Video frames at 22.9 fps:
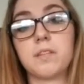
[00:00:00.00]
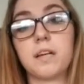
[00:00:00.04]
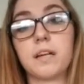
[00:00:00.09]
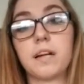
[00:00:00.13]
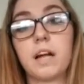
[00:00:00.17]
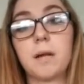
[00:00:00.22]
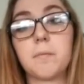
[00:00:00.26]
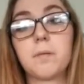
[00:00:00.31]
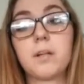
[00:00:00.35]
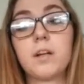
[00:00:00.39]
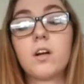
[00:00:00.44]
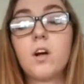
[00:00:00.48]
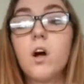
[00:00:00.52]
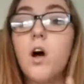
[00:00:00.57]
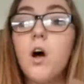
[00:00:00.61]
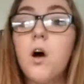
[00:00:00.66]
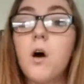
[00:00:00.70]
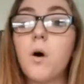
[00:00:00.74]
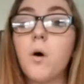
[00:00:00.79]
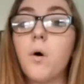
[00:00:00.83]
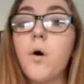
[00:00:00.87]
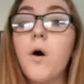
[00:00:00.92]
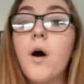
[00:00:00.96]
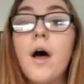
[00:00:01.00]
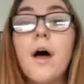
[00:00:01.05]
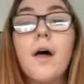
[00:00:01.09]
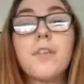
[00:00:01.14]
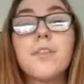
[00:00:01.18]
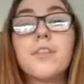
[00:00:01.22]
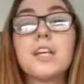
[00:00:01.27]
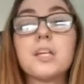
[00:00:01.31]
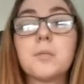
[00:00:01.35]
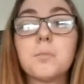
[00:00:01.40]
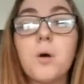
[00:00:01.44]
Like, I'd be like, oh,
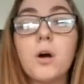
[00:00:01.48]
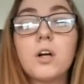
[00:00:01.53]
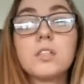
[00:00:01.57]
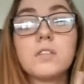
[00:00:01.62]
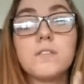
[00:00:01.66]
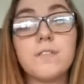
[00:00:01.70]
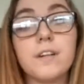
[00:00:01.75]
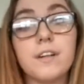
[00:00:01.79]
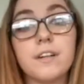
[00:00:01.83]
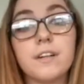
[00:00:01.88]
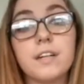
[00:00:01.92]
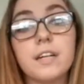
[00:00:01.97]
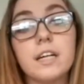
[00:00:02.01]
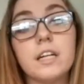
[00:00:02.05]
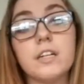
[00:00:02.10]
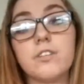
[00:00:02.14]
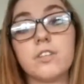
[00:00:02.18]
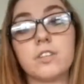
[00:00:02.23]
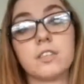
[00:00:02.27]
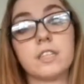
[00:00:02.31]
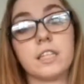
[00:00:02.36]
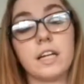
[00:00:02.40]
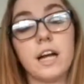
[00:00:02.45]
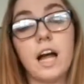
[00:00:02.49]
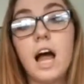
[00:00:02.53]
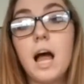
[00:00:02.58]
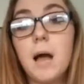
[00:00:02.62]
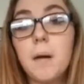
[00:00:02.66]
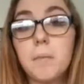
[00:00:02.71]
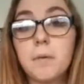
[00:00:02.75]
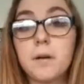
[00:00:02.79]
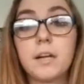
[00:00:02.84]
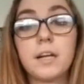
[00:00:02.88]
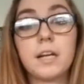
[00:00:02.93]
this part is very interesting,
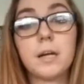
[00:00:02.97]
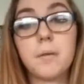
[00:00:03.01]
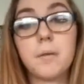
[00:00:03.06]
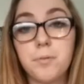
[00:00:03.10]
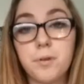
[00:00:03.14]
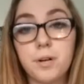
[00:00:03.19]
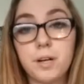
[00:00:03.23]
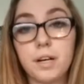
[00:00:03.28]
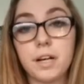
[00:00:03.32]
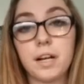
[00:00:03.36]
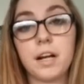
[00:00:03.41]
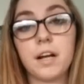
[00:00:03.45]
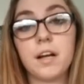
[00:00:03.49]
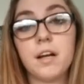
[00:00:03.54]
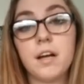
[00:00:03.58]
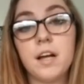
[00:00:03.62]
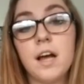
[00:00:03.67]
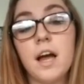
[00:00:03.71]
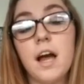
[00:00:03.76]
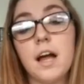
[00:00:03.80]
I'm going reading.